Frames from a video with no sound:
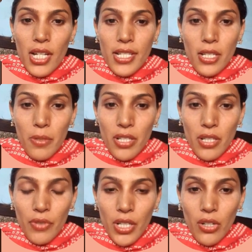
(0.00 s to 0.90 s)

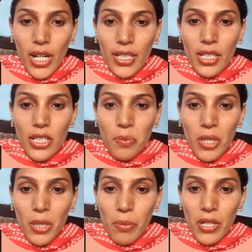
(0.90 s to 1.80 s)
specific characters,
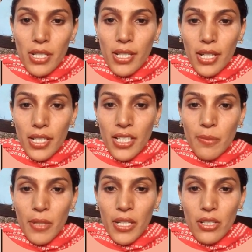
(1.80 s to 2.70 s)
people, settings,
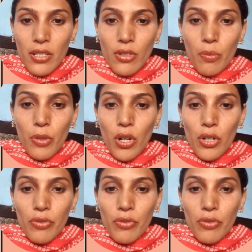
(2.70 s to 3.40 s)
places, or plot,